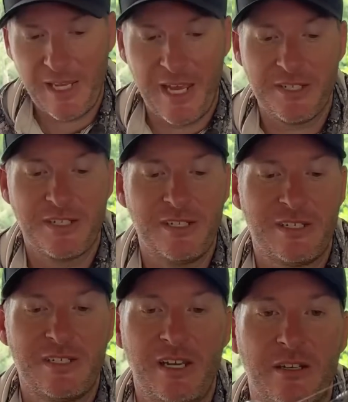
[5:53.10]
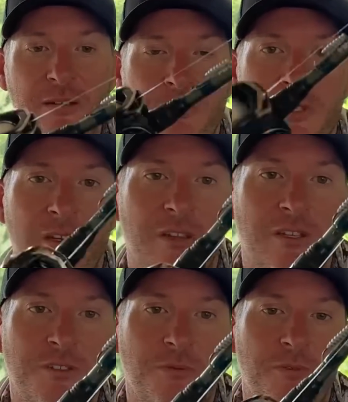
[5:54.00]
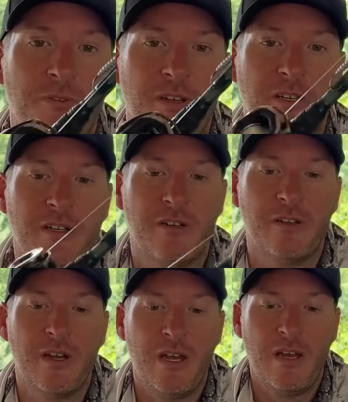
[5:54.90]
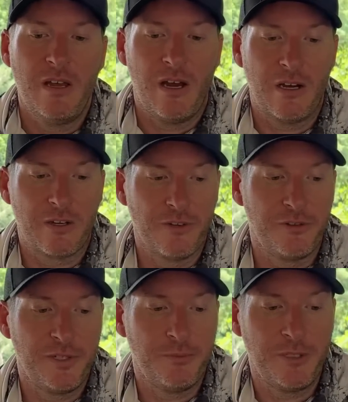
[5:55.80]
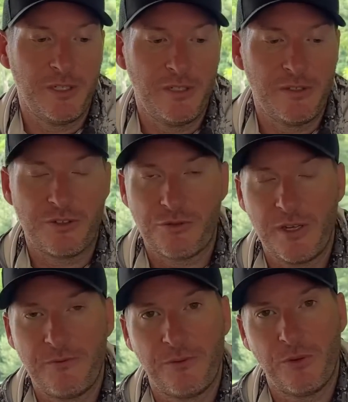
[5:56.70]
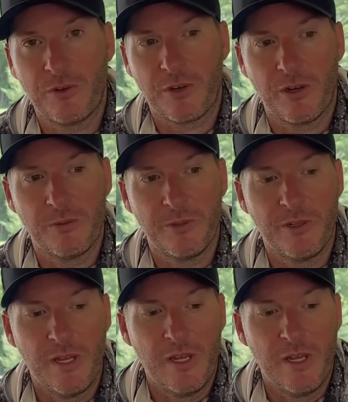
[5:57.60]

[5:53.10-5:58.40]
casting setups, like this one right here, are going to be straight fluorocarbon.